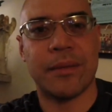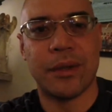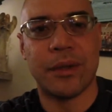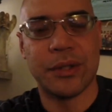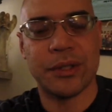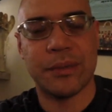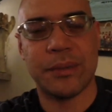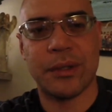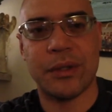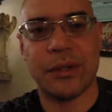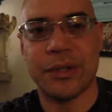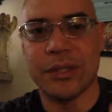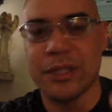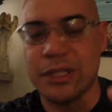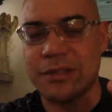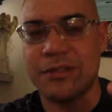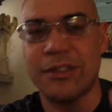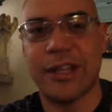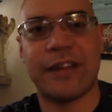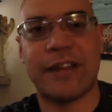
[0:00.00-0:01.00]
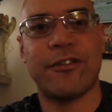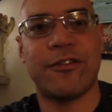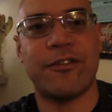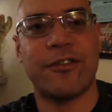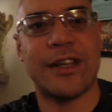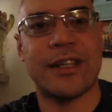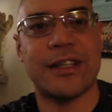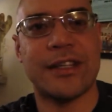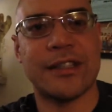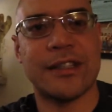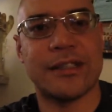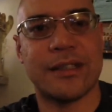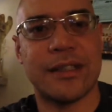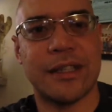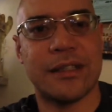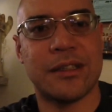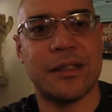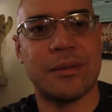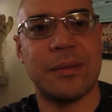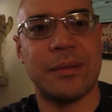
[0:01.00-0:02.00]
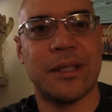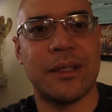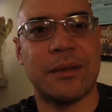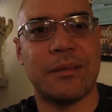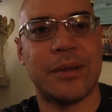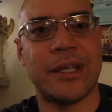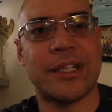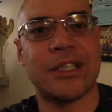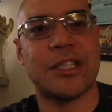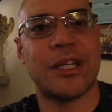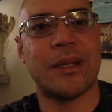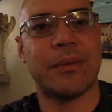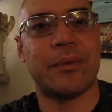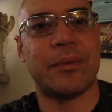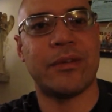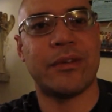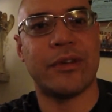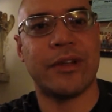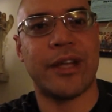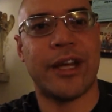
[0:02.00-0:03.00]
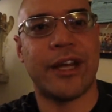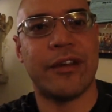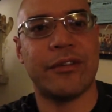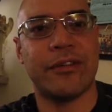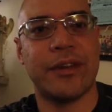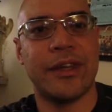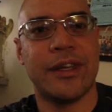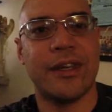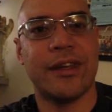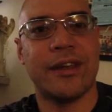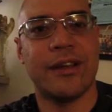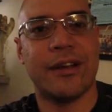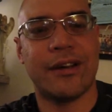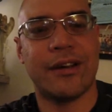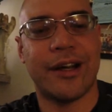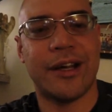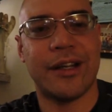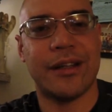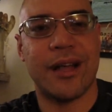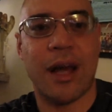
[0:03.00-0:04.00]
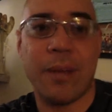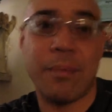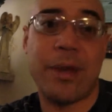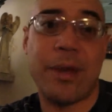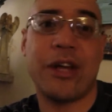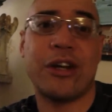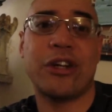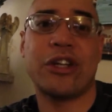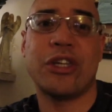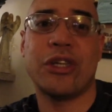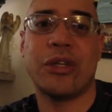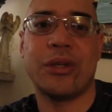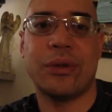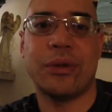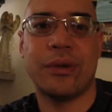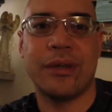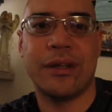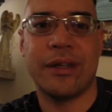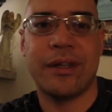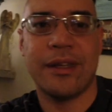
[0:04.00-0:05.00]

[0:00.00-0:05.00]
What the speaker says: the ultimate goal is just like fitness and to be in the best shape of your life. All right, a better you.